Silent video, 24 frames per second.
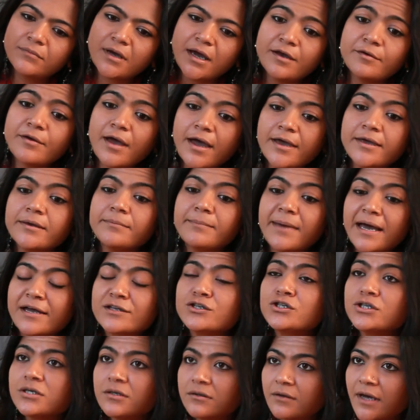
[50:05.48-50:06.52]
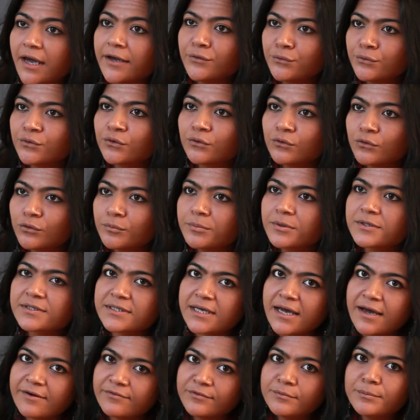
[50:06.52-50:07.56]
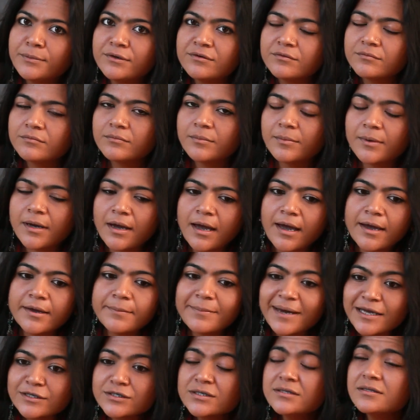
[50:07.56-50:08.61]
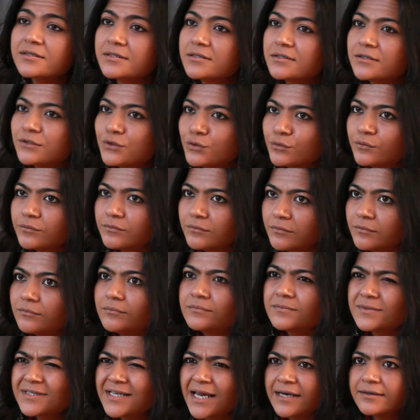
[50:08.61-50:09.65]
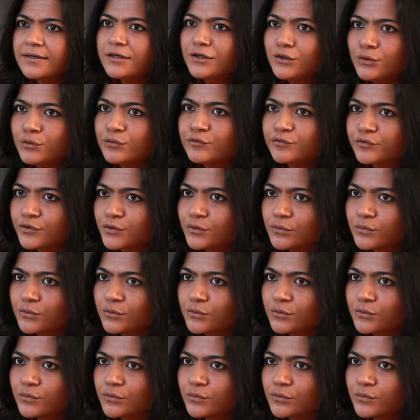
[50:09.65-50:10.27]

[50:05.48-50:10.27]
I imagine, I don't know because I haven't been, I imagine this is new, slightly new for